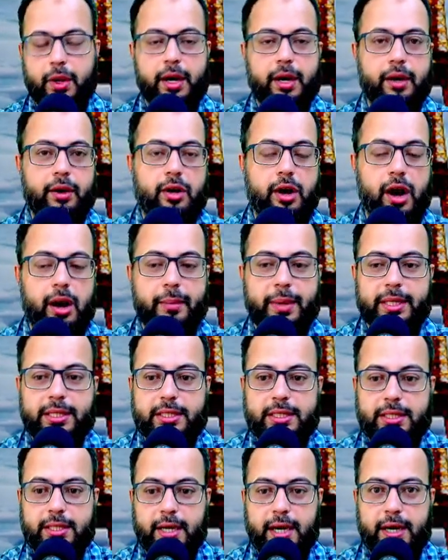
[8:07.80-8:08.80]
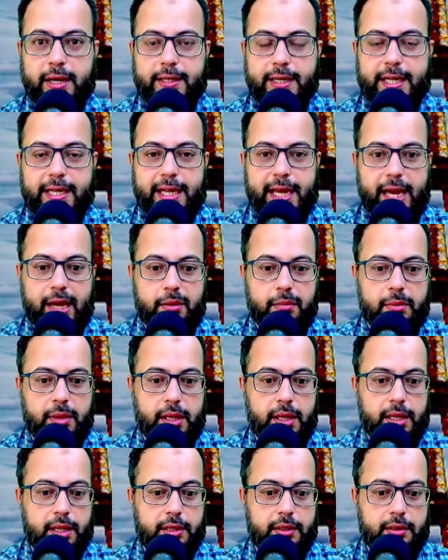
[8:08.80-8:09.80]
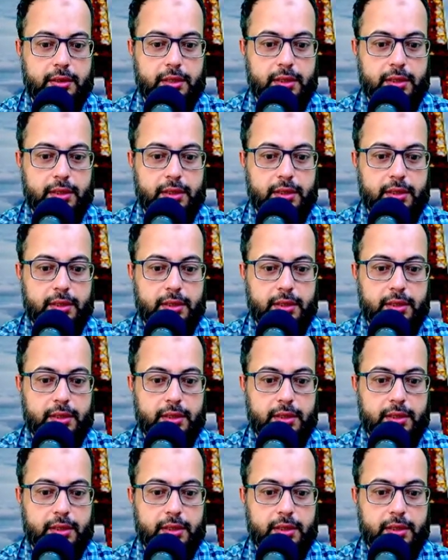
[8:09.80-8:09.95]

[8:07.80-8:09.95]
comments that came in